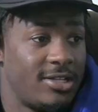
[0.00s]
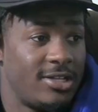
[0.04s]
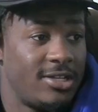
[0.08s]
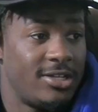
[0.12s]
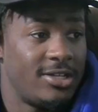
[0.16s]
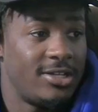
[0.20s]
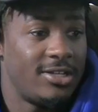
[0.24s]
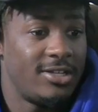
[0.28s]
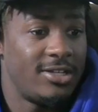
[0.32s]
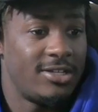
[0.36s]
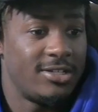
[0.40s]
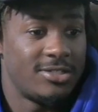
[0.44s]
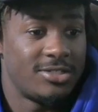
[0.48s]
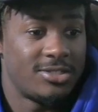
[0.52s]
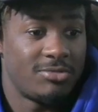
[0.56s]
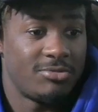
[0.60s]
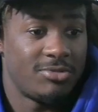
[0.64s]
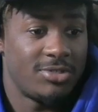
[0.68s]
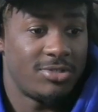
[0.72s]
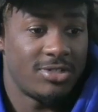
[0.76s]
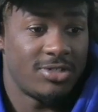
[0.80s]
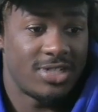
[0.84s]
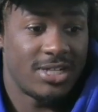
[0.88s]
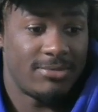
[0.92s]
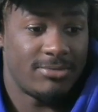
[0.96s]
yeah, some
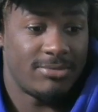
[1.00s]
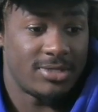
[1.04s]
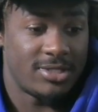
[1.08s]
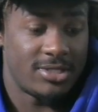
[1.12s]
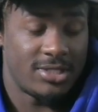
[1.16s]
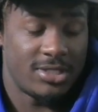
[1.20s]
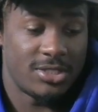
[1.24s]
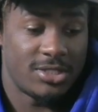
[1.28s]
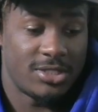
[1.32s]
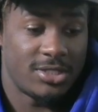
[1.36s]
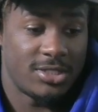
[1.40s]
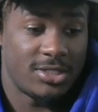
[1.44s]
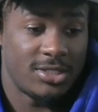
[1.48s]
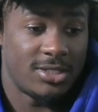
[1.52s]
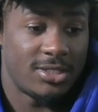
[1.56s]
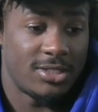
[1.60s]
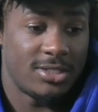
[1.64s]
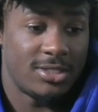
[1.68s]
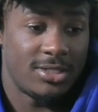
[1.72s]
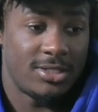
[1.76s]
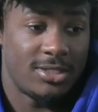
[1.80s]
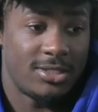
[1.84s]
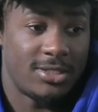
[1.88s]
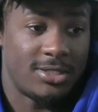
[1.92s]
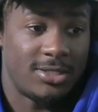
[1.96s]
good competition.
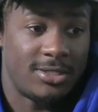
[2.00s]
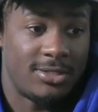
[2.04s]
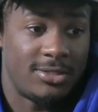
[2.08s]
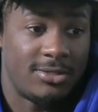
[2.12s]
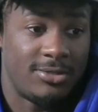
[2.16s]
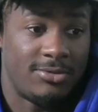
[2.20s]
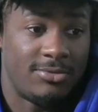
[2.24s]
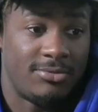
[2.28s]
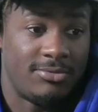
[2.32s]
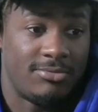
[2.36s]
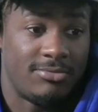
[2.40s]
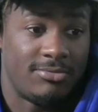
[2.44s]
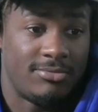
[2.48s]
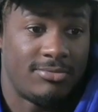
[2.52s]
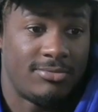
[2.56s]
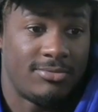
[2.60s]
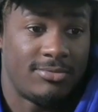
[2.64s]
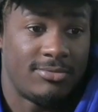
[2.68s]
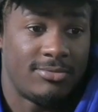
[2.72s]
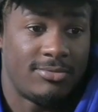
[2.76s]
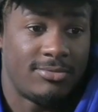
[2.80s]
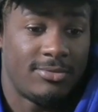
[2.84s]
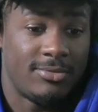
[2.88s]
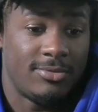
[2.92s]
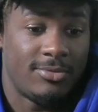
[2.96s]
Um,
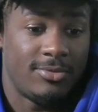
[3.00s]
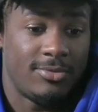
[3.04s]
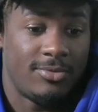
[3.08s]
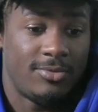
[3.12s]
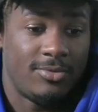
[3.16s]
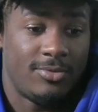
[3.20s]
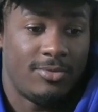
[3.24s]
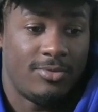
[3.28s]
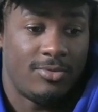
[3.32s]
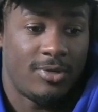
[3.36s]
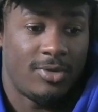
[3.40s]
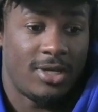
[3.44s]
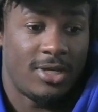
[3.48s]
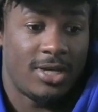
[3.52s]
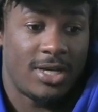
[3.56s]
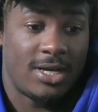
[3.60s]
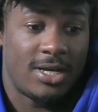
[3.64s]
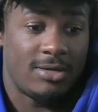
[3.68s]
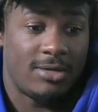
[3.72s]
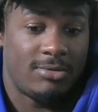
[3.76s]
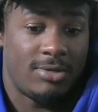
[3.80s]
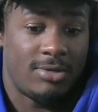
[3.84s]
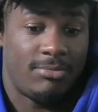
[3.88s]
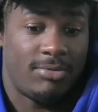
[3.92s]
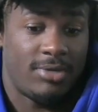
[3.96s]
got
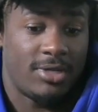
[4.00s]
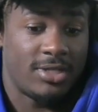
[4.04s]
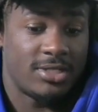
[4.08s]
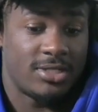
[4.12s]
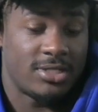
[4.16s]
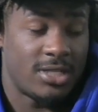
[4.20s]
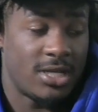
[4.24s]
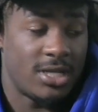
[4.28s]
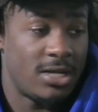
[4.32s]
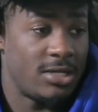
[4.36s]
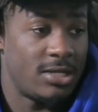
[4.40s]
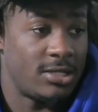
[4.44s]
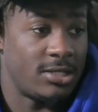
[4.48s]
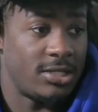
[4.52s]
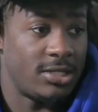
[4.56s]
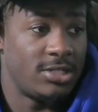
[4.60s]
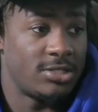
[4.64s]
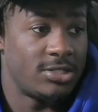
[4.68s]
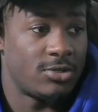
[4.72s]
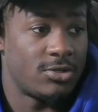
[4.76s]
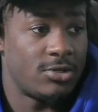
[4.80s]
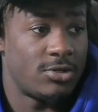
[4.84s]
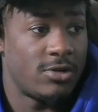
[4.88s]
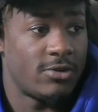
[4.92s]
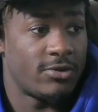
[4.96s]
the best talent in
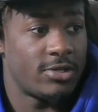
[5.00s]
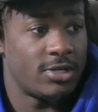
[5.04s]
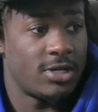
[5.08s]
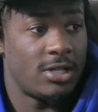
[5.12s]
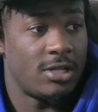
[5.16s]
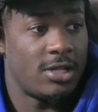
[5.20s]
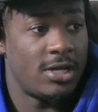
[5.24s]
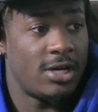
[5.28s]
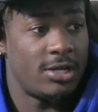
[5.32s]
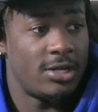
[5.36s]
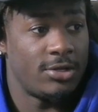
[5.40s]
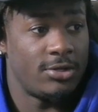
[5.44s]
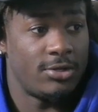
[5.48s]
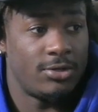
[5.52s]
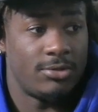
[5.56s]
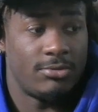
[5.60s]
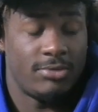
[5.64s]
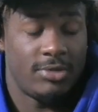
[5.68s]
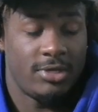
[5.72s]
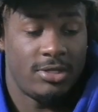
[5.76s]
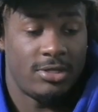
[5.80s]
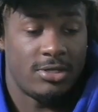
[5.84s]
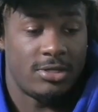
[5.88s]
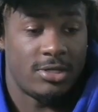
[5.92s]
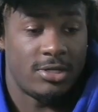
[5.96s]
Eastern North Carolina going to
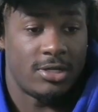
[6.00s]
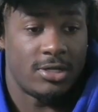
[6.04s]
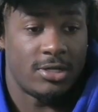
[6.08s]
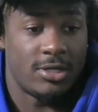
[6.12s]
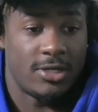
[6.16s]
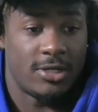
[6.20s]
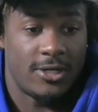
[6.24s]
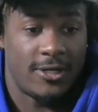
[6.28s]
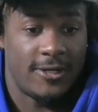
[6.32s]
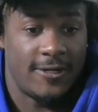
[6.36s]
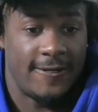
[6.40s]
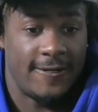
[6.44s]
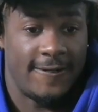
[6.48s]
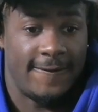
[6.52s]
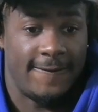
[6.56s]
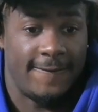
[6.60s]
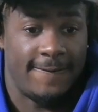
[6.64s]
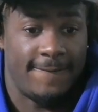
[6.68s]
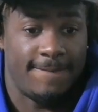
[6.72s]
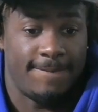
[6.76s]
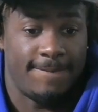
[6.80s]
be there. Um,